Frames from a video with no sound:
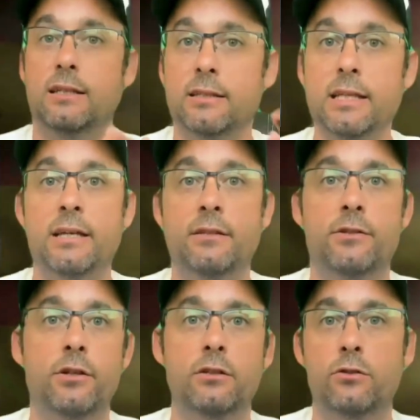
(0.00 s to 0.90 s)
Then
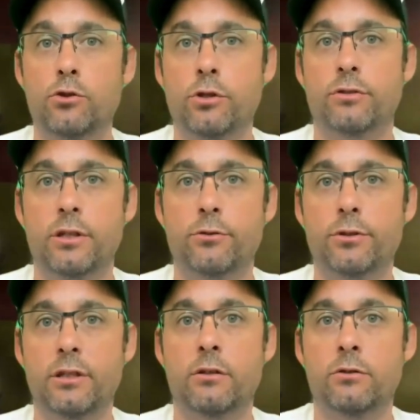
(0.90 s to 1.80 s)
there are social
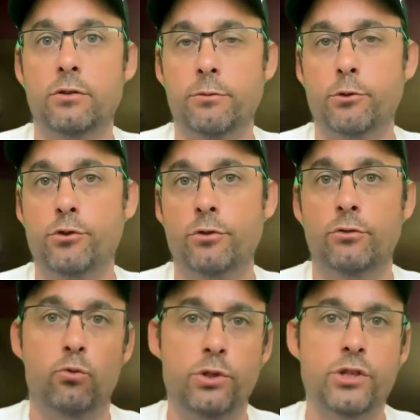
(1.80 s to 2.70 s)
security
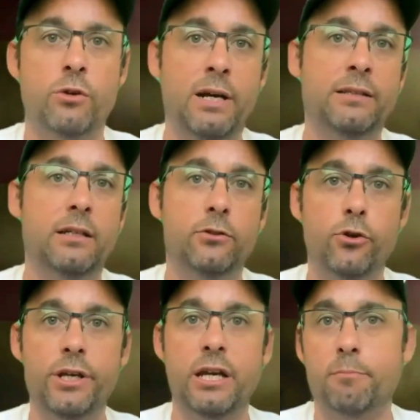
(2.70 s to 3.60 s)
contributions, which are
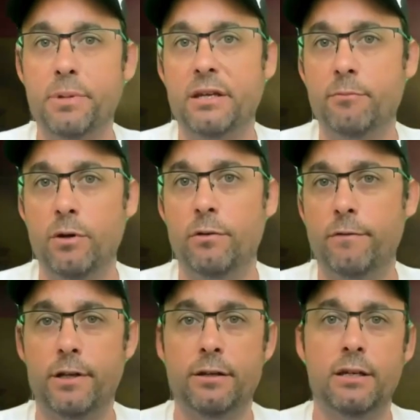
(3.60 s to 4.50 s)
mandatory and paid
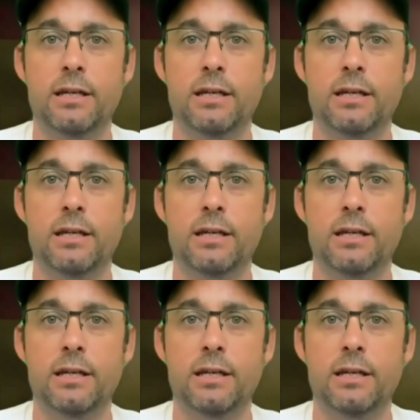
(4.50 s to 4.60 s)
monthly.